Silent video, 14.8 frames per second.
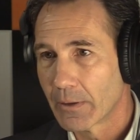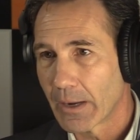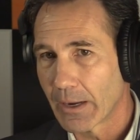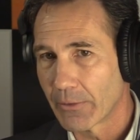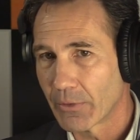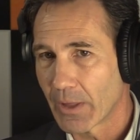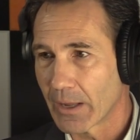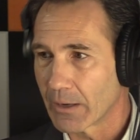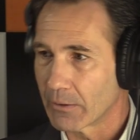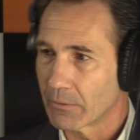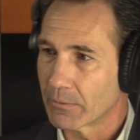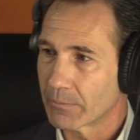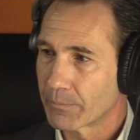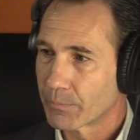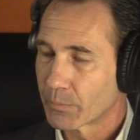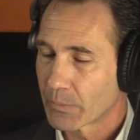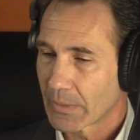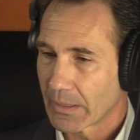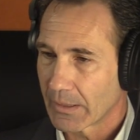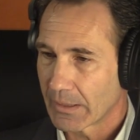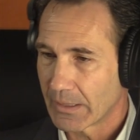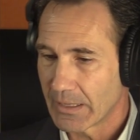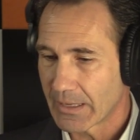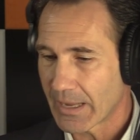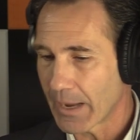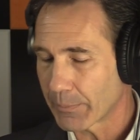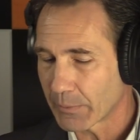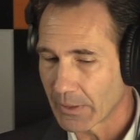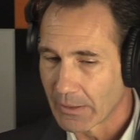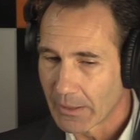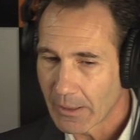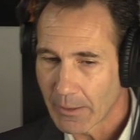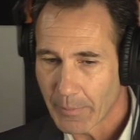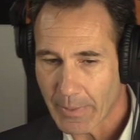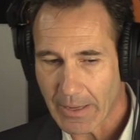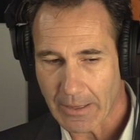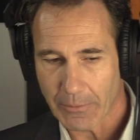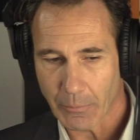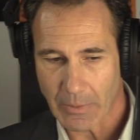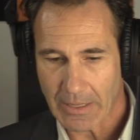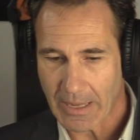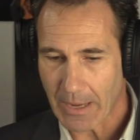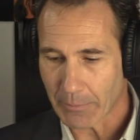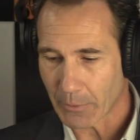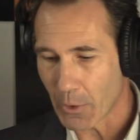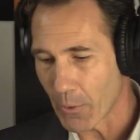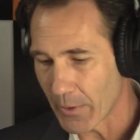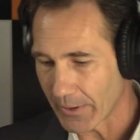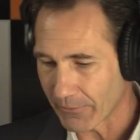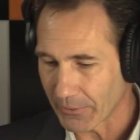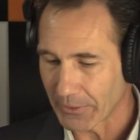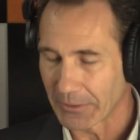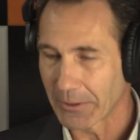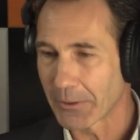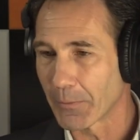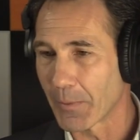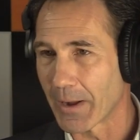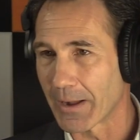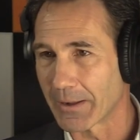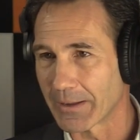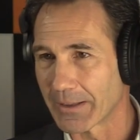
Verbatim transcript: And then he kept a little bit and we kept going for a little while.